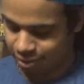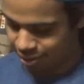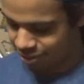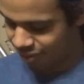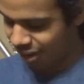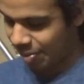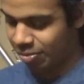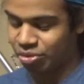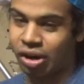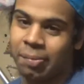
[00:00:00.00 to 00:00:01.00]
Oh crap! I
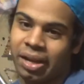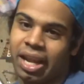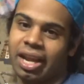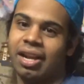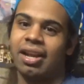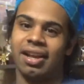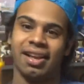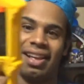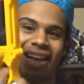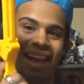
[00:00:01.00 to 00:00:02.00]
almost dropped my cane.
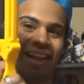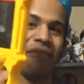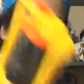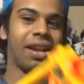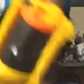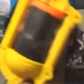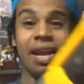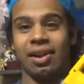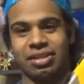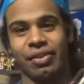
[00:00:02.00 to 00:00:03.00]
I freaking love
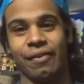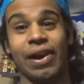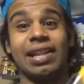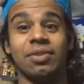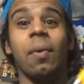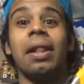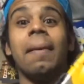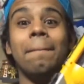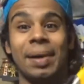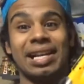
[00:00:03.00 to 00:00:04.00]
Thanos. Oh, this is one of
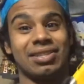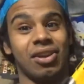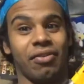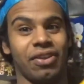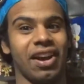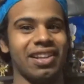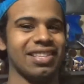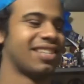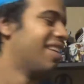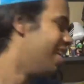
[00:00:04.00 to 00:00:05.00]
the best Nerf
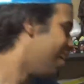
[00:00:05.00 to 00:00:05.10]
guns.